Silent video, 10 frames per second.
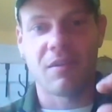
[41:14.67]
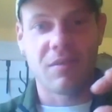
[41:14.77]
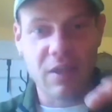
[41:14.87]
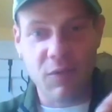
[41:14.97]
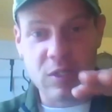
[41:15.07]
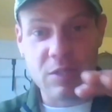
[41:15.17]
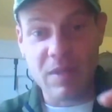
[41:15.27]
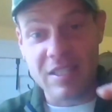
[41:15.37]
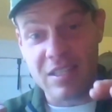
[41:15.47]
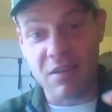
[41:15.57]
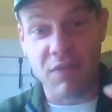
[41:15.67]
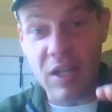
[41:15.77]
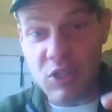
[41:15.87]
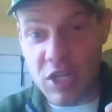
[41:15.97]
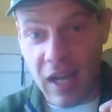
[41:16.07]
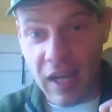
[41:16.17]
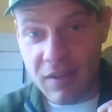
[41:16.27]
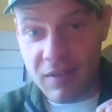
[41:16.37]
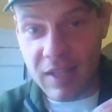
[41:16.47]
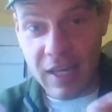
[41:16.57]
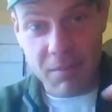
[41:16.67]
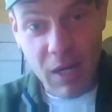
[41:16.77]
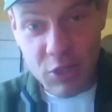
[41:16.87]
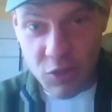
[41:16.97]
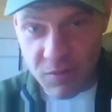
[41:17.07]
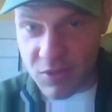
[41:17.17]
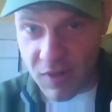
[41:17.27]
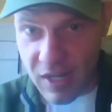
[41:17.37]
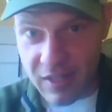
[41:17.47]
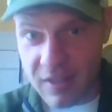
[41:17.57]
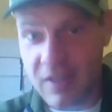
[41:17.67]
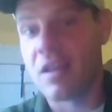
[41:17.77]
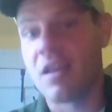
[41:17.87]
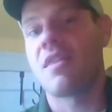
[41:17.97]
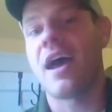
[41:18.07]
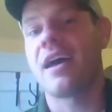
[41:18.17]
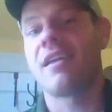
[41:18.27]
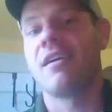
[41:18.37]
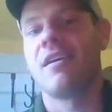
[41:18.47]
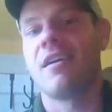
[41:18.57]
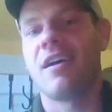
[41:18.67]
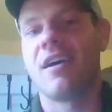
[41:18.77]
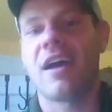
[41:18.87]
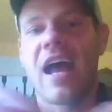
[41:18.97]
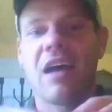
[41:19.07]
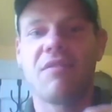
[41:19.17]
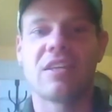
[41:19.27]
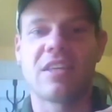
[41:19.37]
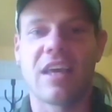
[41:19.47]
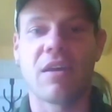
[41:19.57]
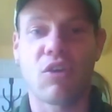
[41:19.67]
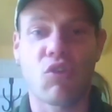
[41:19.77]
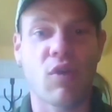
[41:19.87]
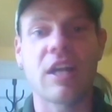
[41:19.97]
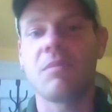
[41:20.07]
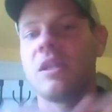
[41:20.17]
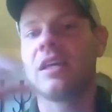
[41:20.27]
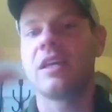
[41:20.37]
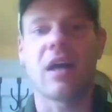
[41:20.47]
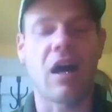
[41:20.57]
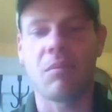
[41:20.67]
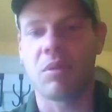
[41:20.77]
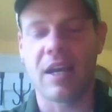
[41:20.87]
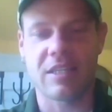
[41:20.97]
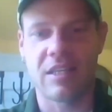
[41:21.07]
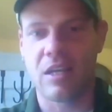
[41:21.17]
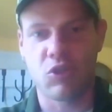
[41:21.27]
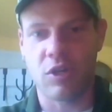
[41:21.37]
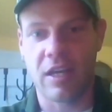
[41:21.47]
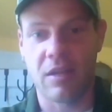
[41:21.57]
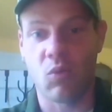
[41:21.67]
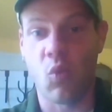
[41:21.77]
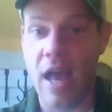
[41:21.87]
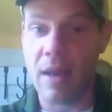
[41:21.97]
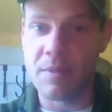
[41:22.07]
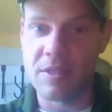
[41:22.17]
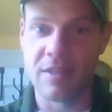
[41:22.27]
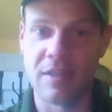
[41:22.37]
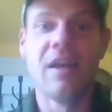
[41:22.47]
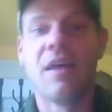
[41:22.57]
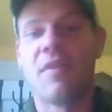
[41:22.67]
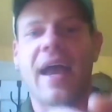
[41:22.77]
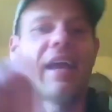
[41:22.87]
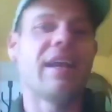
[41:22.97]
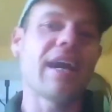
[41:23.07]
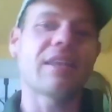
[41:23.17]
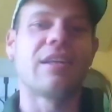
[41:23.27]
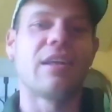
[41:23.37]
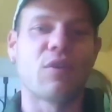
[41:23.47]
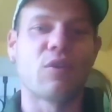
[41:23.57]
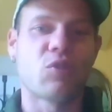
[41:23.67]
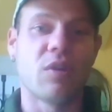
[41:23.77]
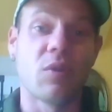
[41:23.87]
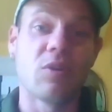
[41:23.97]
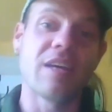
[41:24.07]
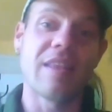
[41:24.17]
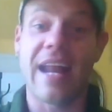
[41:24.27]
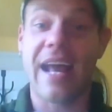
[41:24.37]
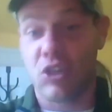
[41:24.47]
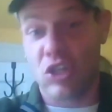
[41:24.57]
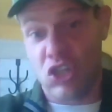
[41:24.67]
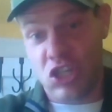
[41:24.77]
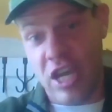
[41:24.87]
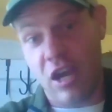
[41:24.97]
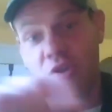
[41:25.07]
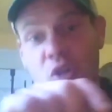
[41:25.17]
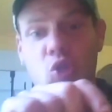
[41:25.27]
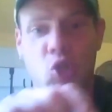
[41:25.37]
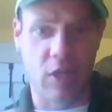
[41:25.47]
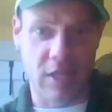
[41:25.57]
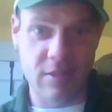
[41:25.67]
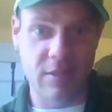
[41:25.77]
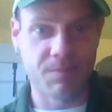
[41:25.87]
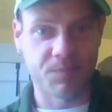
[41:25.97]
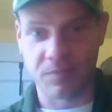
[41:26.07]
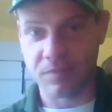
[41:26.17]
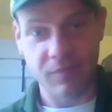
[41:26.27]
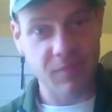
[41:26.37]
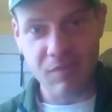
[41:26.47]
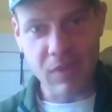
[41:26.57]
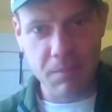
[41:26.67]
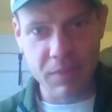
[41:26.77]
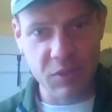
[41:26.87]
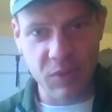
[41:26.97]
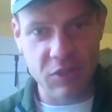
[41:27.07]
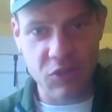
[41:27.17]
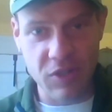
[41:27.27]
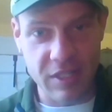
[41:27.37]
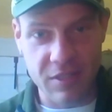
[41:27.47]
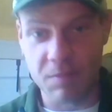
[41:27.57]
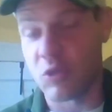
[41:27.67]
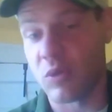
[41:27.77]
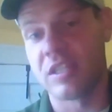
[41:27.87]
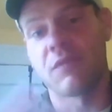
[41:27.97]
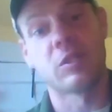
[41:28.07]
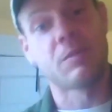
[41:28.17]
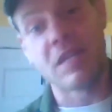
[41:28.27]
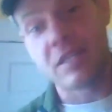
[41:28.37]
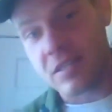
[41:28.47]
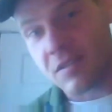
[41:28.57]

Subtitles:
different species of fungi, like mushrooms, right, that have these incredibly complex and intricate webs that connect the different tree roots, and that actually share nutrients between the trees, between different species of